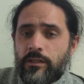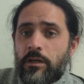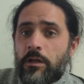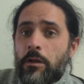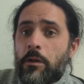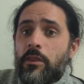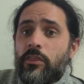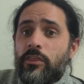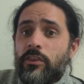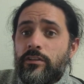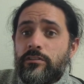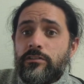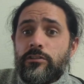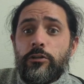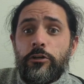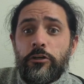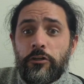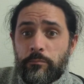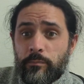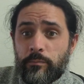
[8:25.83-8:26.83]
This
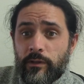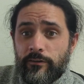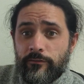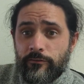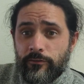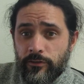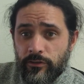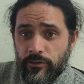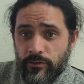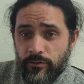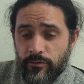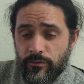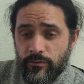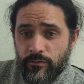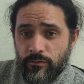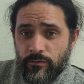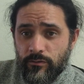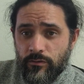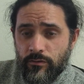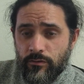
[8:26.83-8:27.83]
could be for you
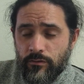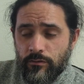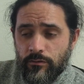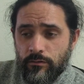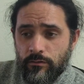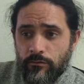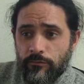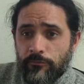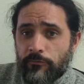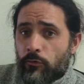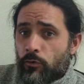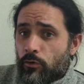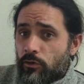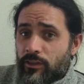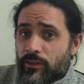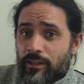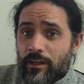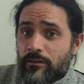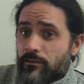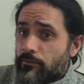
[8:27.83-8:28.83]

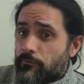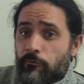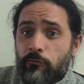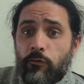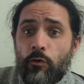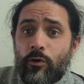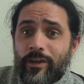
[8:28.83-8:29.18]
4